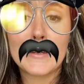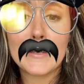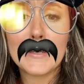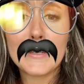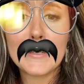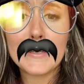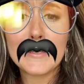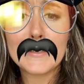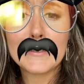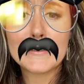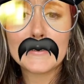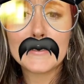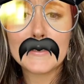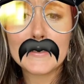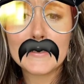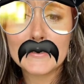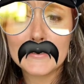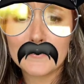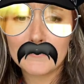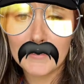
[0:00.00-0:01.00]
In
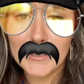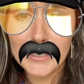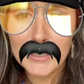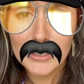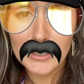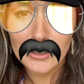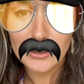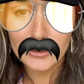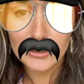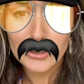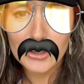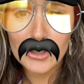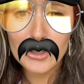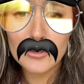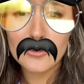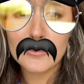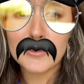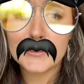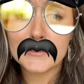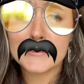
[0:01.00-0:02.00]
this video,
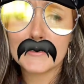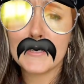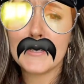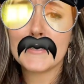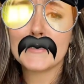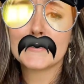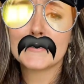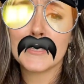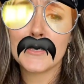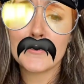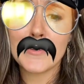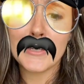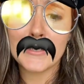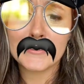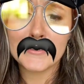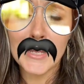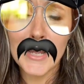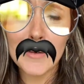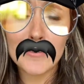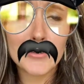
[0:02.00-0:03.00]
you will see some
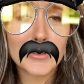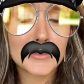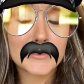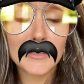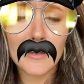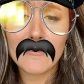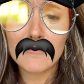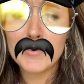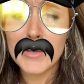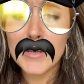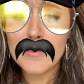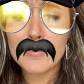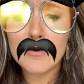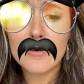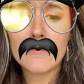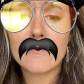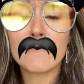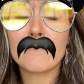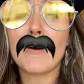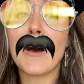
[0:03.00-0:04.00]
examples of
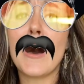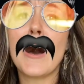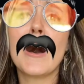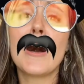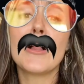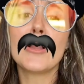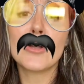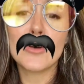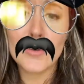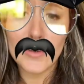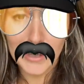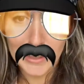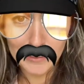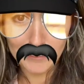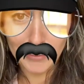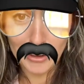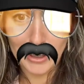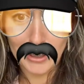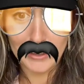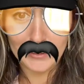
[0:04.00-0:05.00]
people following
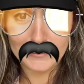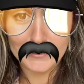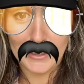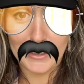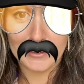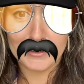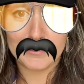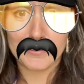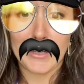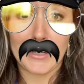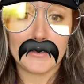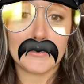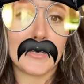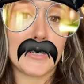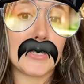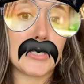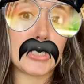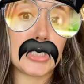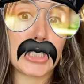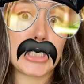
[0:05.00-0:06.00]
pause
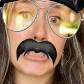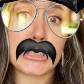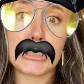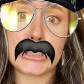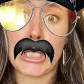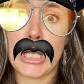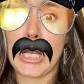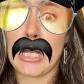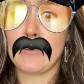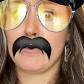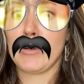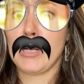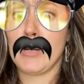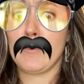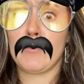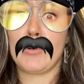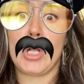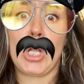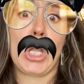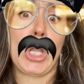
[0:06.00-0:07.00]
expectations and
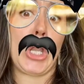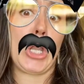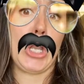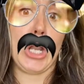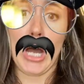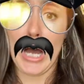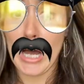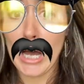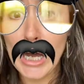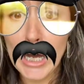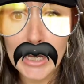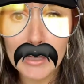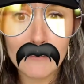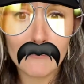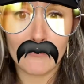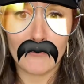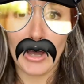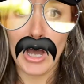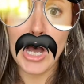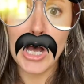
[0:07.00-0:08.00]
people not
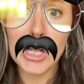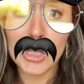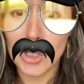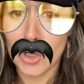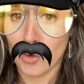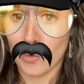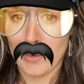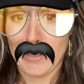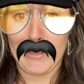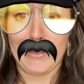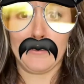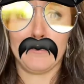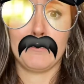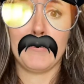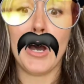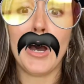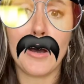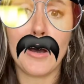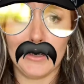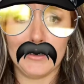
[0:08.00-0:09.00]
following
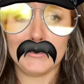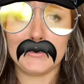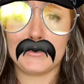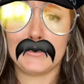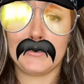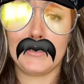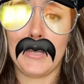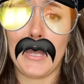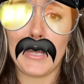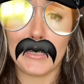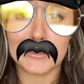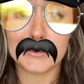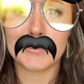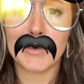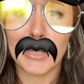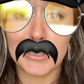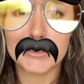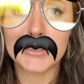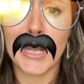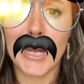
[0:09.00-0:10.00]
pause
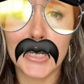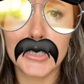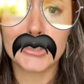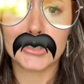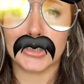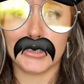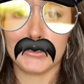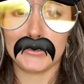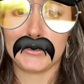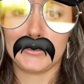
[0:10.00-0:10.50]
expectations.